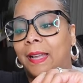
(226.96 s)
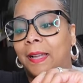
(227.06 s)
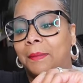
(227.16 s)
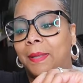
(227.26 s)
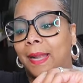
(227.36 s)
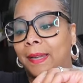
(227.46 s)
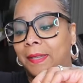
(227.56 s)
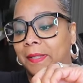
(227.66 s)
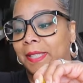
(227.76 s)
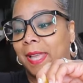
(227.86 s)
I'm
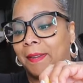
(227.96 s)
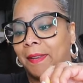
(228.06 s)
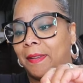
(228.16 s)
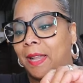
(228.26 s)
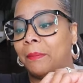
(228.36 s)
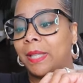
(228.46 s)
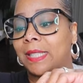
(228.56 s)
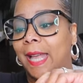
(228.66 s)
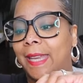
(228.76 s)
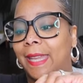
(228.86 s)
kind of excited. I'm
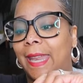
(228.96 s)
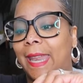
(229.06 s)
excited